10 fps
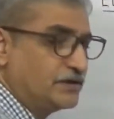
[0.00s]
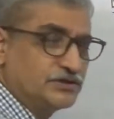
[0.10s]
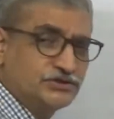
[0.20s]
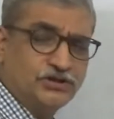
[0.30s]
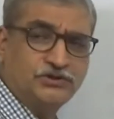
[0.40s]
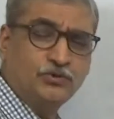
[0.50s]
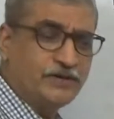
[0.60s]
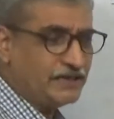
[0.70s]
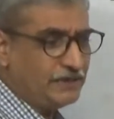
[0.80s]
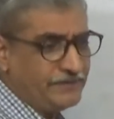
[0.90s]
so
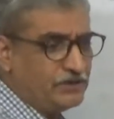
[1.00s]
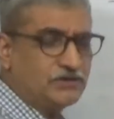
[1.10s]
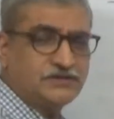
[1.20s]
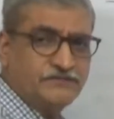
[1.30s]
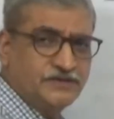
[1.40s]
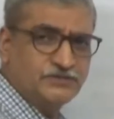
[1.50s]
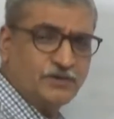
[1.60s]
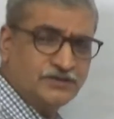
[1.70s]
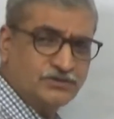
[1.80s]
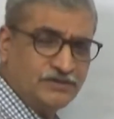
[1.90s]
together, because of this, what
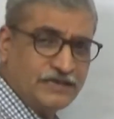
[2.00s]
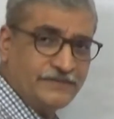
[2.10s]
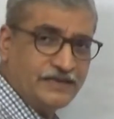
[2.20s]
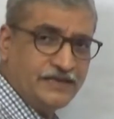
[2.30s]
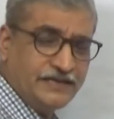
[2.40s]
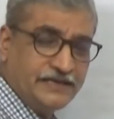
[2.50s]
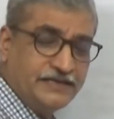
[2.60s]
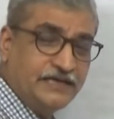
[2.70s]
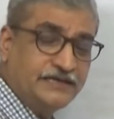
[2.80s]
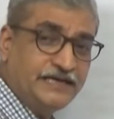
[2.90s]
is going to happen?
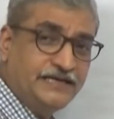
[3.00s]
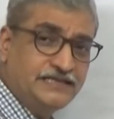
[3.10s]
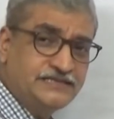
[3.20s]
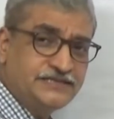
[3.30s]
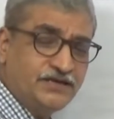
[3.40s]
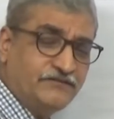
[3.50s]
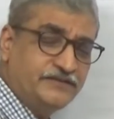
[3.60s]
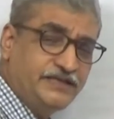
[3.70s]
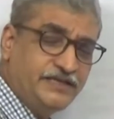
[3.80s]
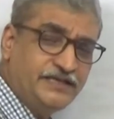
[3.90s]
The tendency of
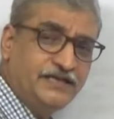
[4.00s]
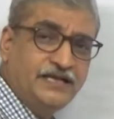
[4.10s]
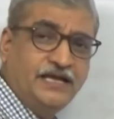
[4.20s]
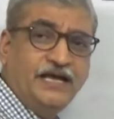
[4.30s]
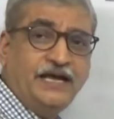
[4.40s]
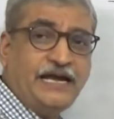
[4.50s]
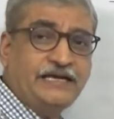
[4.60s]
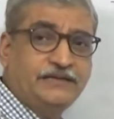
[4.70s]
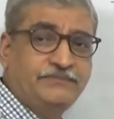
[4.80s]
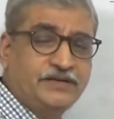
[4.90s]
the
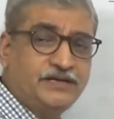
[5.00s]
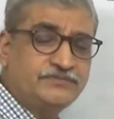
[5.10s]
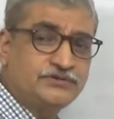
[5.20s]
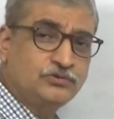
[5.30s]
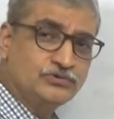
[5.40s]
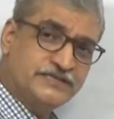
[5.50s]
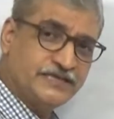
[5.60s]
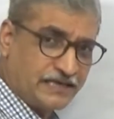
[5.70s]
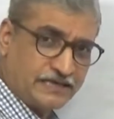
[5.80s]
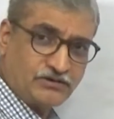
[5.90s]
atom becomes losing
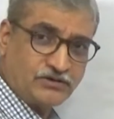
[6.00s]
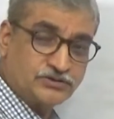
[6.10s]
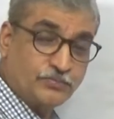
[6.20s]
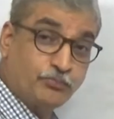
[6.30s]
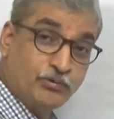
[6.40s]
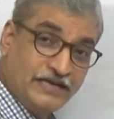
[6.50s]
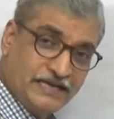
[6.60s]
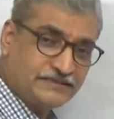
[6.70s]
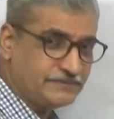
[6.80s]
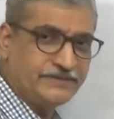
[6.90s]
electron. So pulling
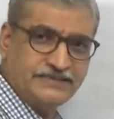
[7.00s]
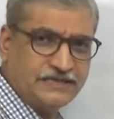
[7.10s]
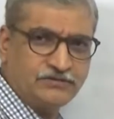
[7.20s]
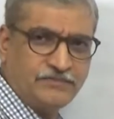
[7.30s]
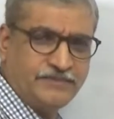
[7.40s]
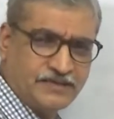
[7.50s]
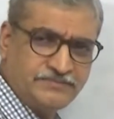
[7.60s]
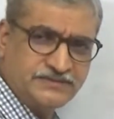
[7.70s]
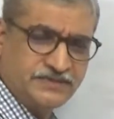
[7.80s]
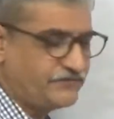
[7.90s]
somebody's electron
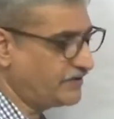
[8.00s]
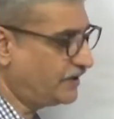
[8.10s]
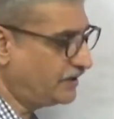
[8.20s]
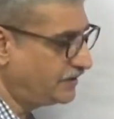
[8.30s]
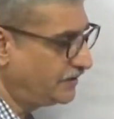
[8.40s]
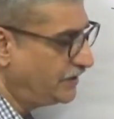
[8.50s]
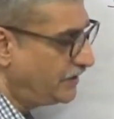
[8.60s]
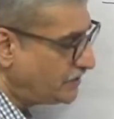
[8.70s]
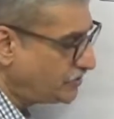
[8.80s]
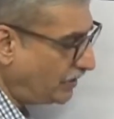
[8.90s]
becomes difficult. So